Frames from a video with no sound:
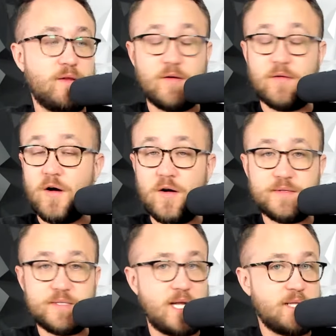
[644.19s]
They're
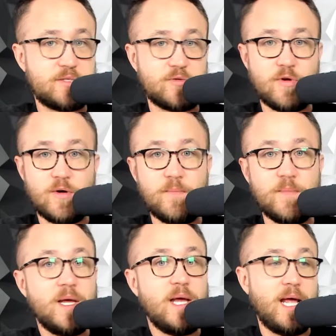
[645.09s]
on Sandstorm,
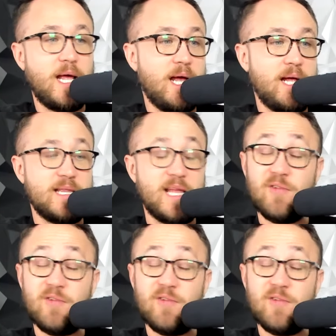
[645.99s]
and they